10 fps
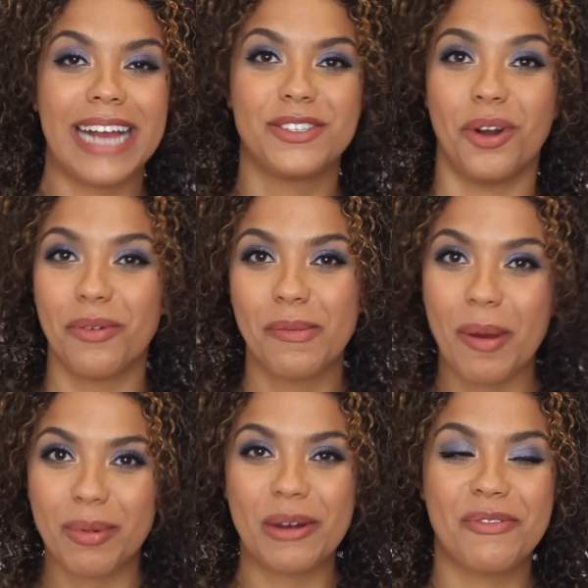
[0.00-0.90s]
I don't
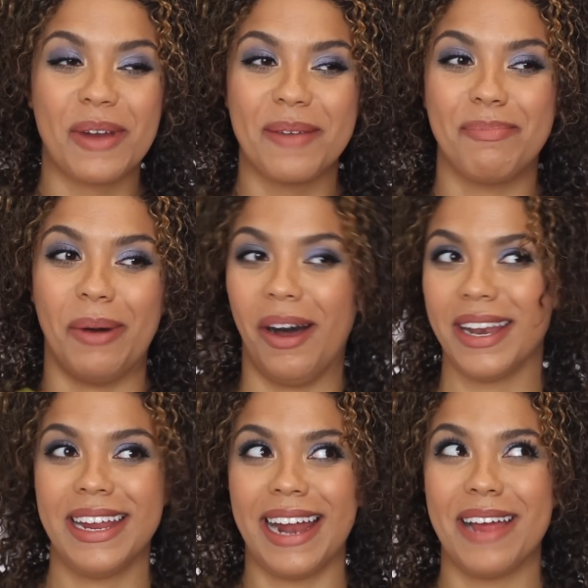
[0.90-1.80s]
remember if I
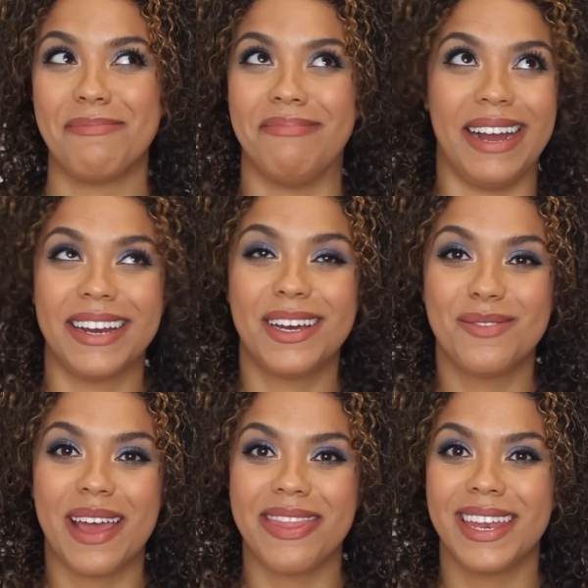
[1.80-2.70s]
bought it. I might
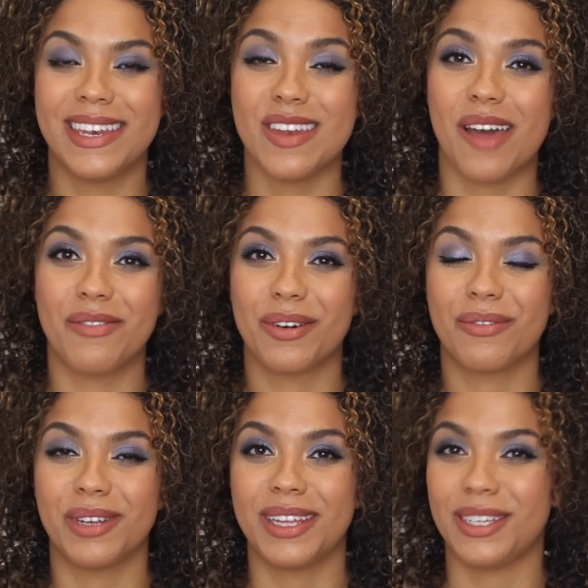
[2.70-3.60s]
have and then never
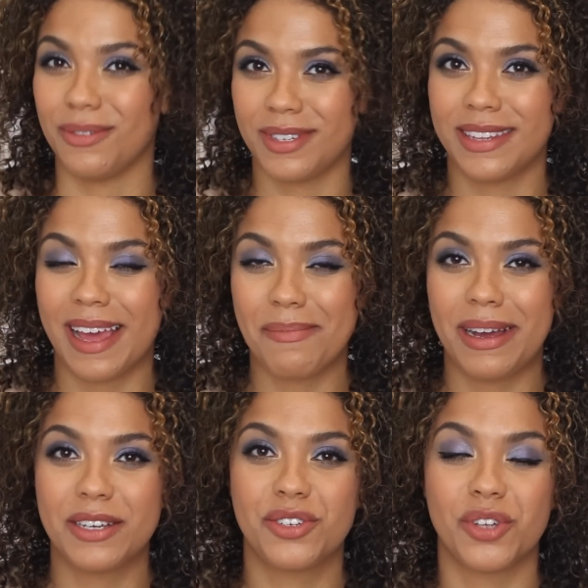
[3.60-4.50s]
really used it that
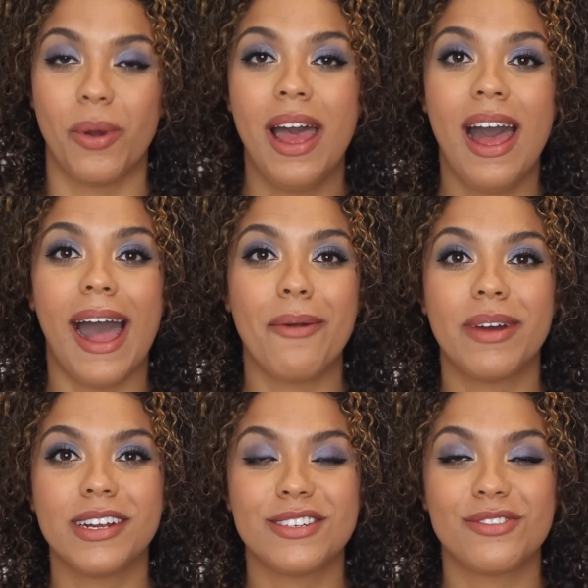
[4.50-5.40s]
much. So I
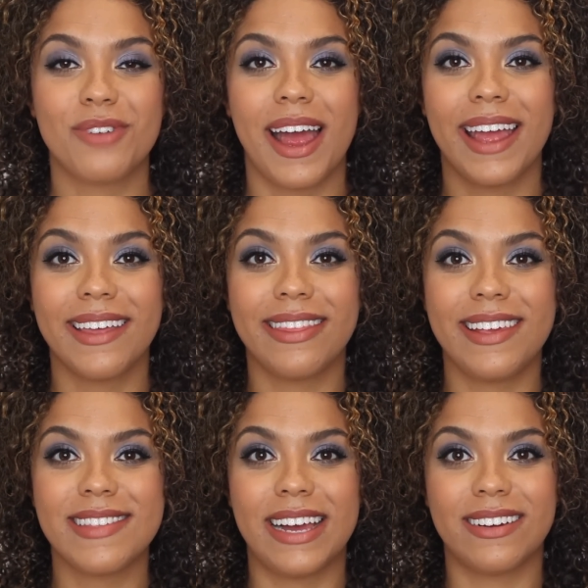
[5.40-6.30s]
wanted to try
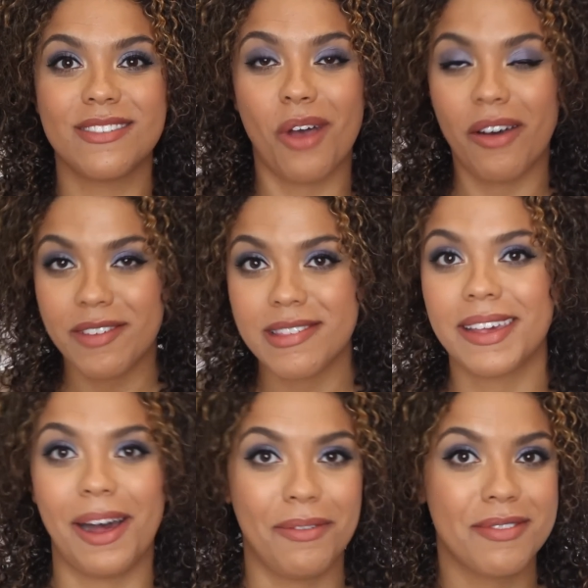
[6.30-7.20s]
these out because
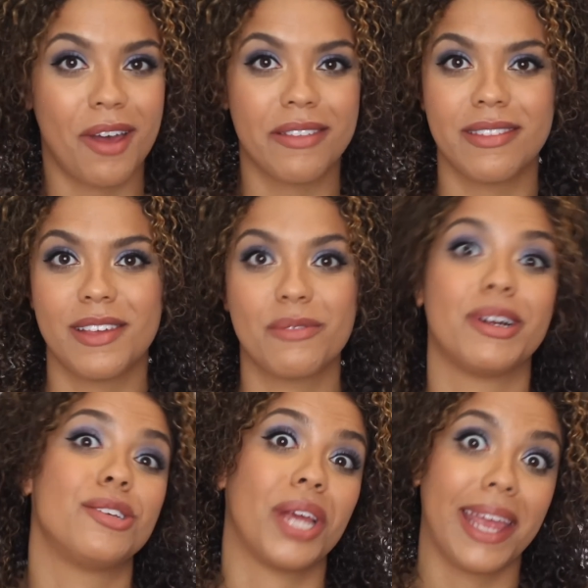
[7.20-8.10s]
obviously e.l.f. saw that these
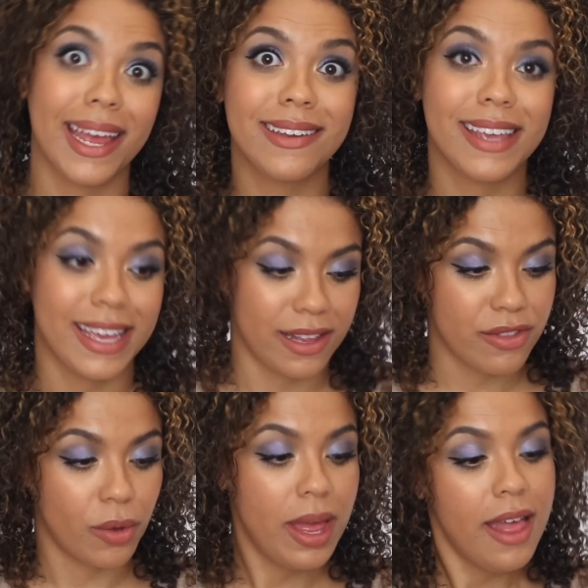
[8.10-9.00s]
were a gigantic hit.
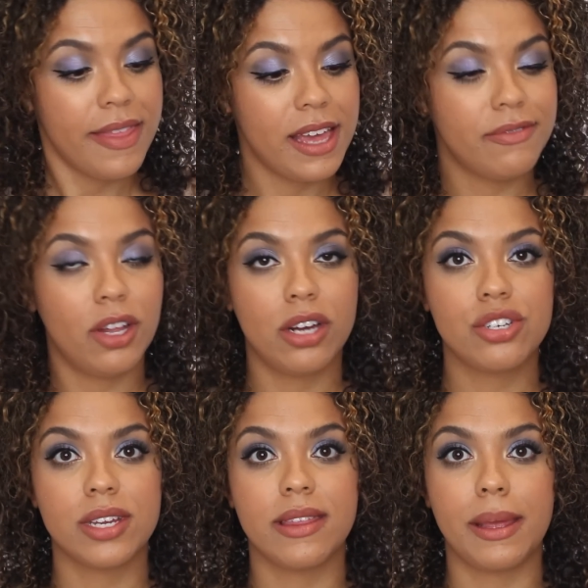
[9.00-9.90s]
So they have
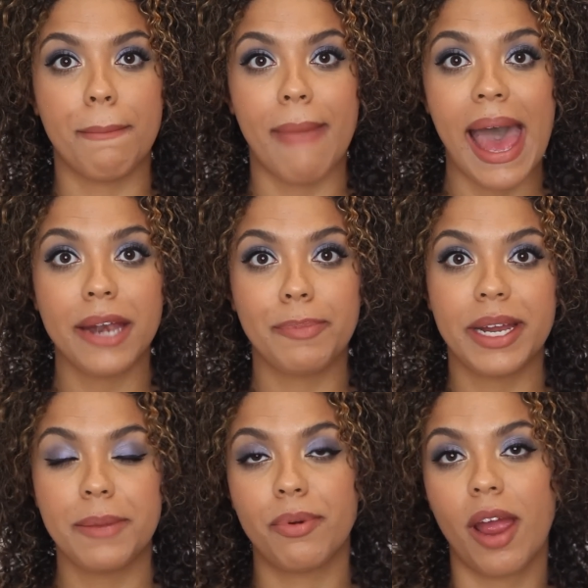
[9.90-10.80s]
launched the matte
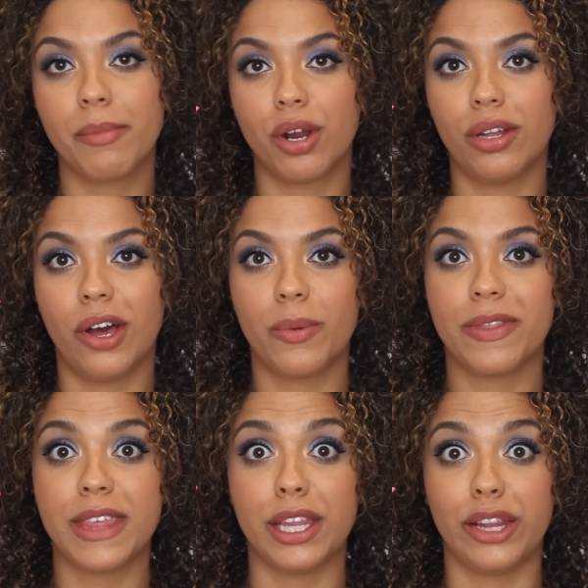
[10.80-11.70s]
putty primer along
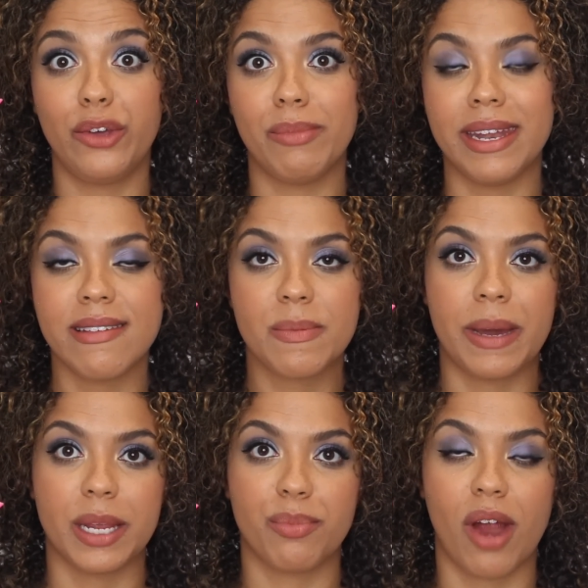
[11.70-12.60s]
with the luminous
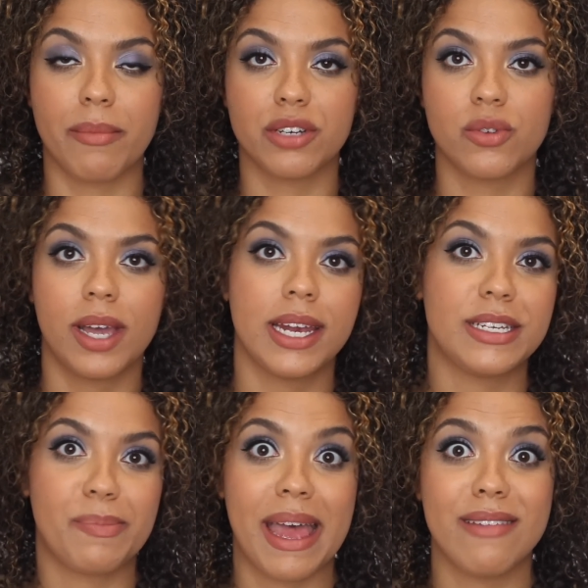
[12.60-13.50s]
putty primer. So it kind
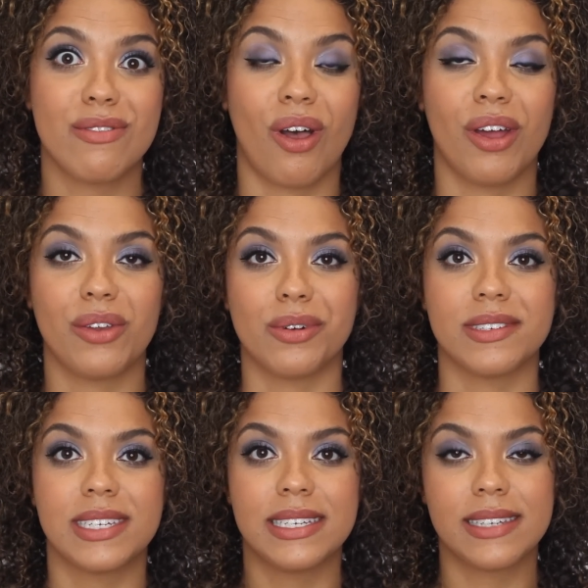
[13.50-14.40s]
of depends on your
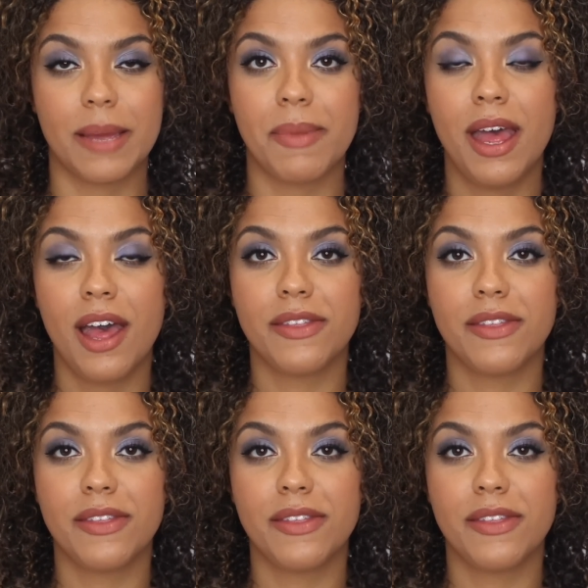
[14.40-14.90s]
skin type.